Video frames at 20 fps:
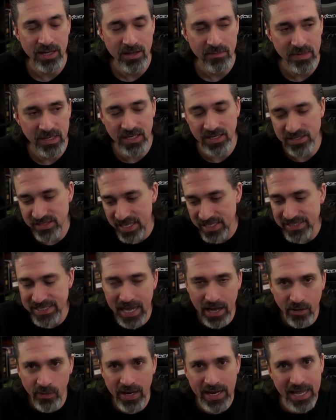Because that's
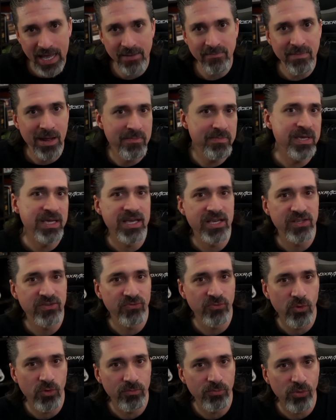how I had my
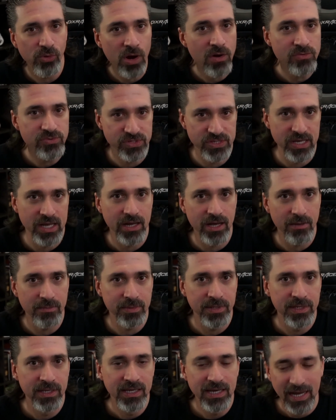PS4 Pro set up.
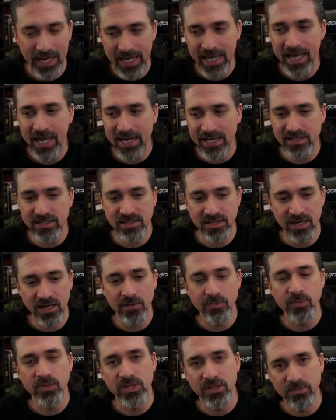I had it set
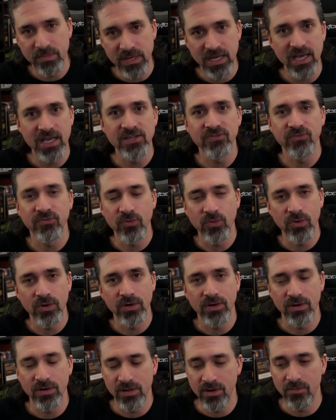up with the PS4,
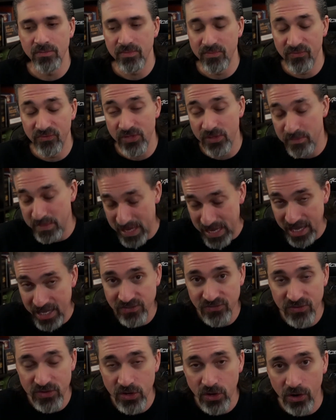or for the
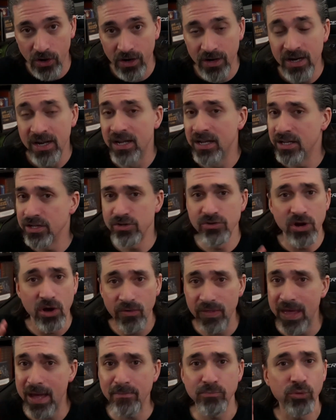PSVR, you know,
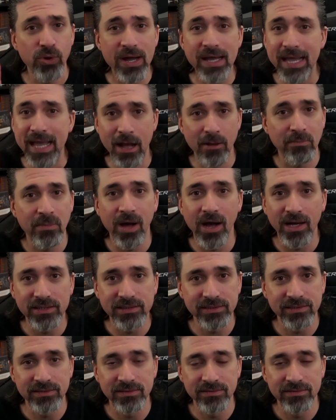that breakout
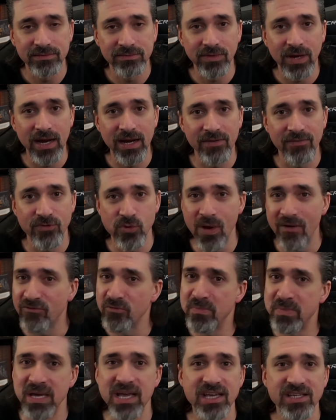box, right? If you have a
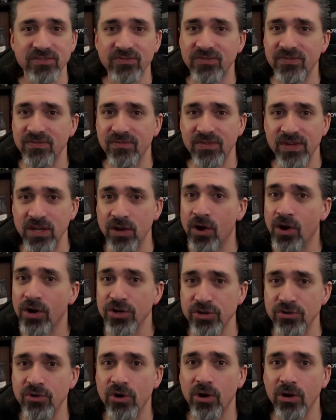PSVR,
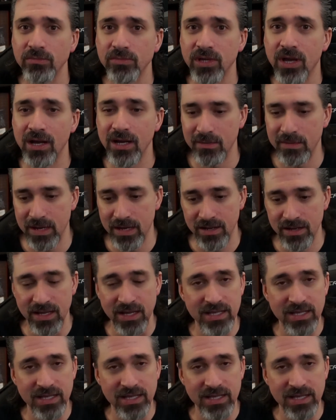you know what I'm talking about.